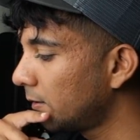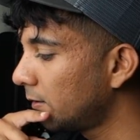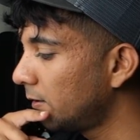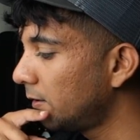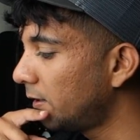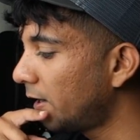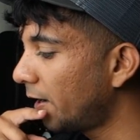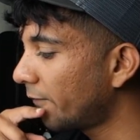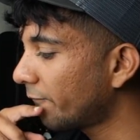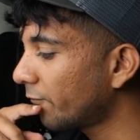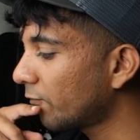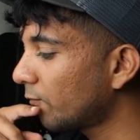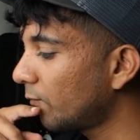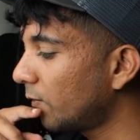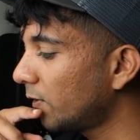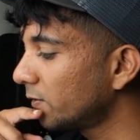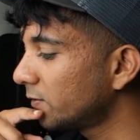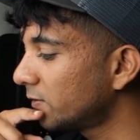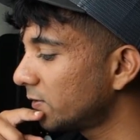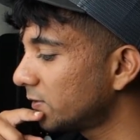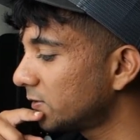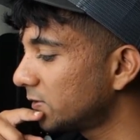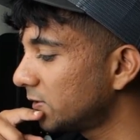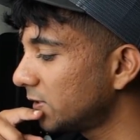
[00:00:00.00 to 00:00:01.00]
Never
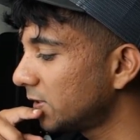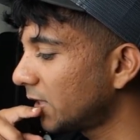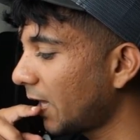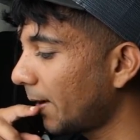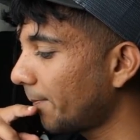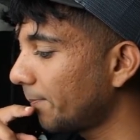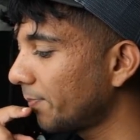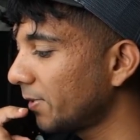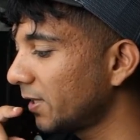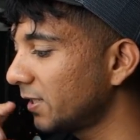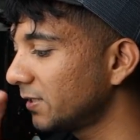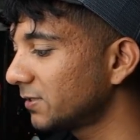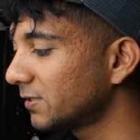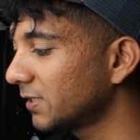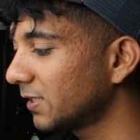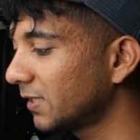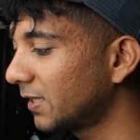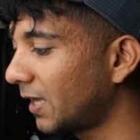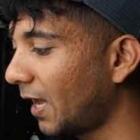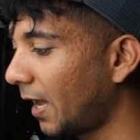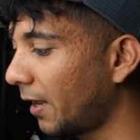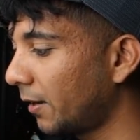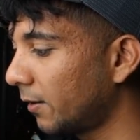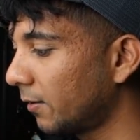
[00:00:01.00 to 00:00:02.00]
want to see that place
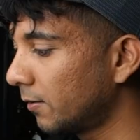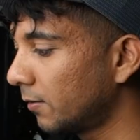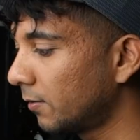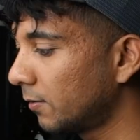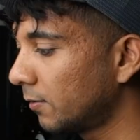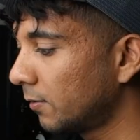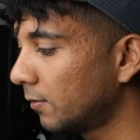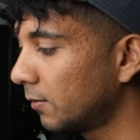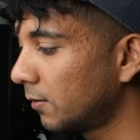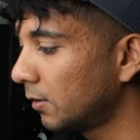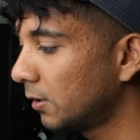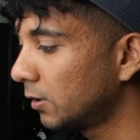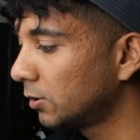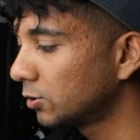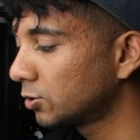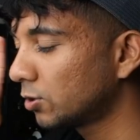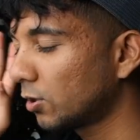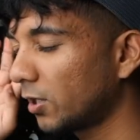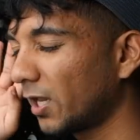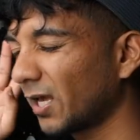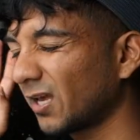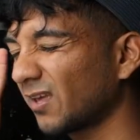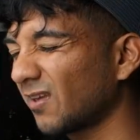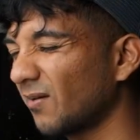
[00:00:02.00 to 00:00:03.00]
again. So,
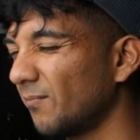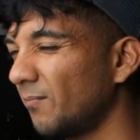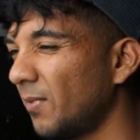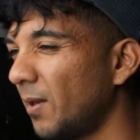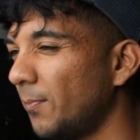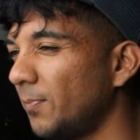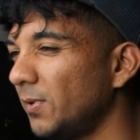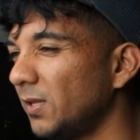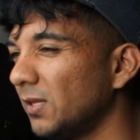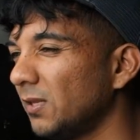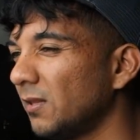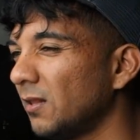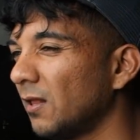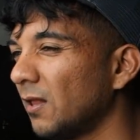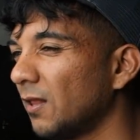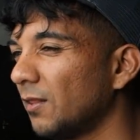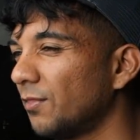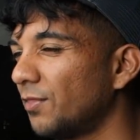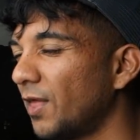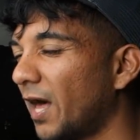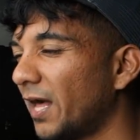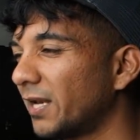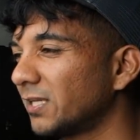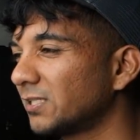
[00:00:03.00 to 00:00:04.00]
like, maybe
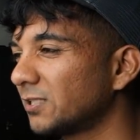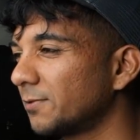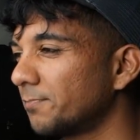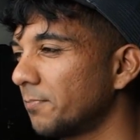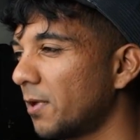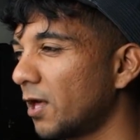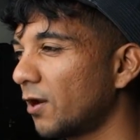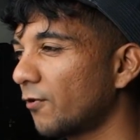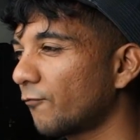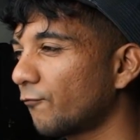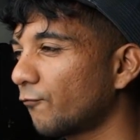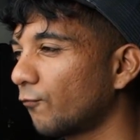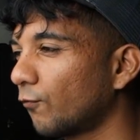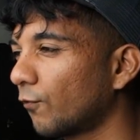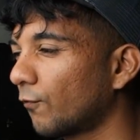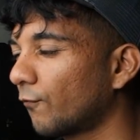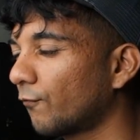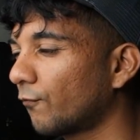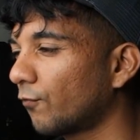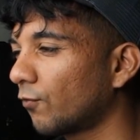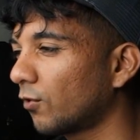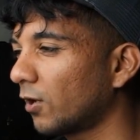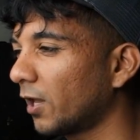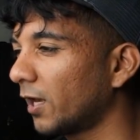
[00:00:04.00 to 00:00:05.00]
that is a metaphor
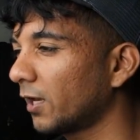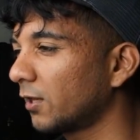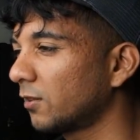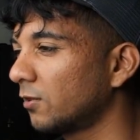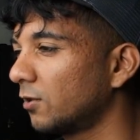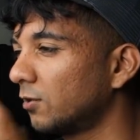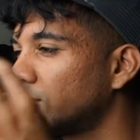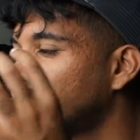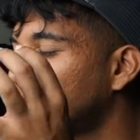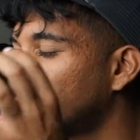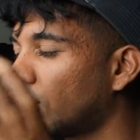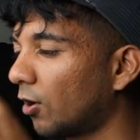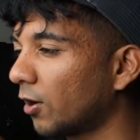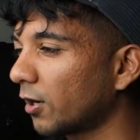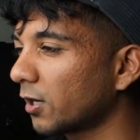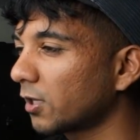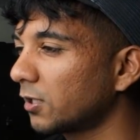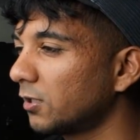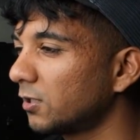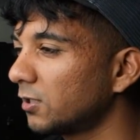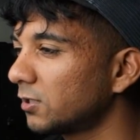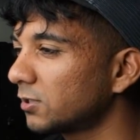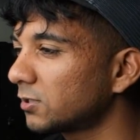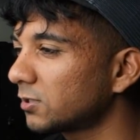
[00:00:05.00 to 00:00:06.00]
for, like, the
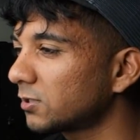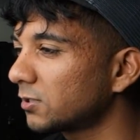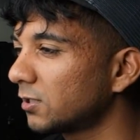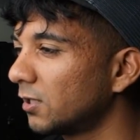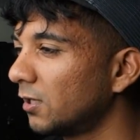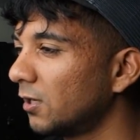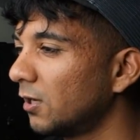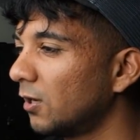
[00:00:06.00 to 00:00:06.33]
darkness